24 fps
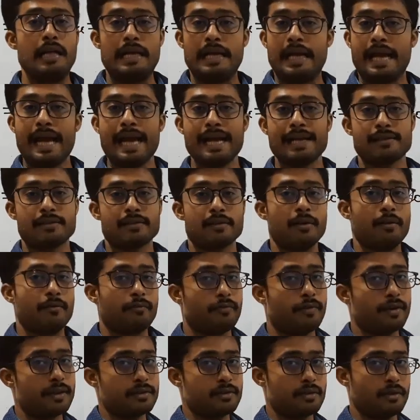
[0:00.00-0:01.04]
As
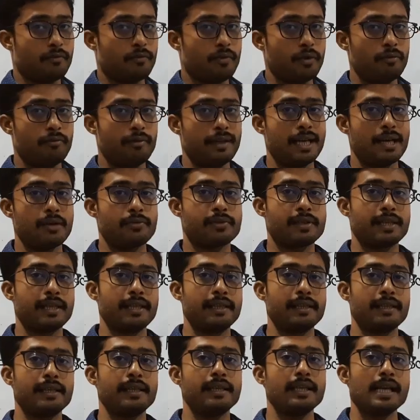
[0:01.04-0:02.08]
first of all we have
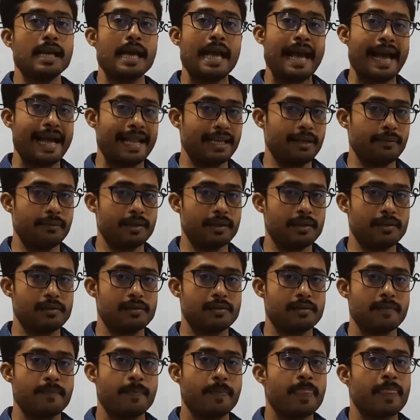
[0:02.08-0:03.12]
seen the
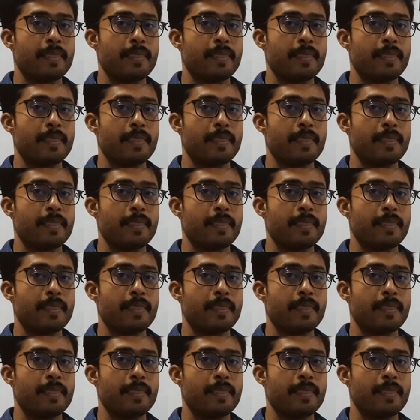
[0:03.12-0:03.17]
animals.